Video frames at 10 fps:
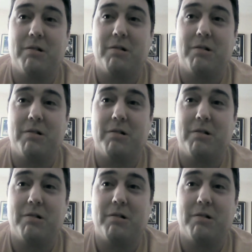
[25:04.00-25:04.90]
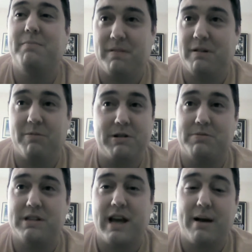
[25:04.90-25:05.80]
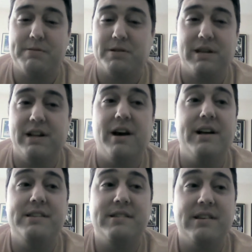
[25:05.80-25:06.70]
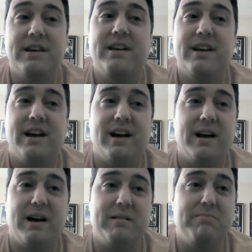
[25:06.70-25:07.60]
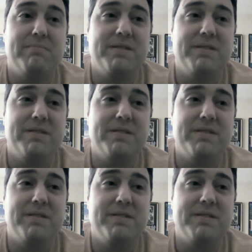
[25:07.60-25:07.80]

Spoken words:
of me, which was absolutely nuts. Um,